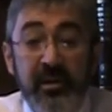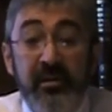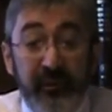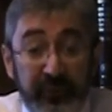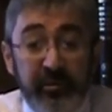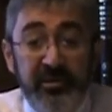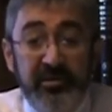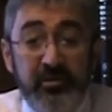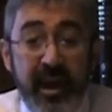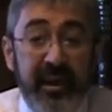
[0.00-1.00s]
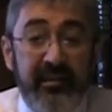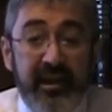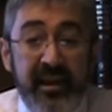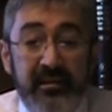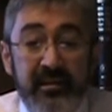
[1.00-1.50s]
the first
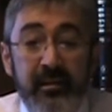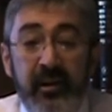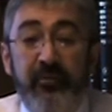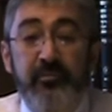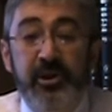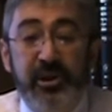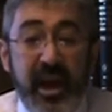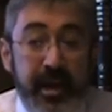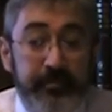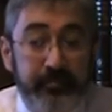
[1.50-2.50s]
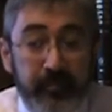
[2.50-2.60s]
tractate of Mishnah?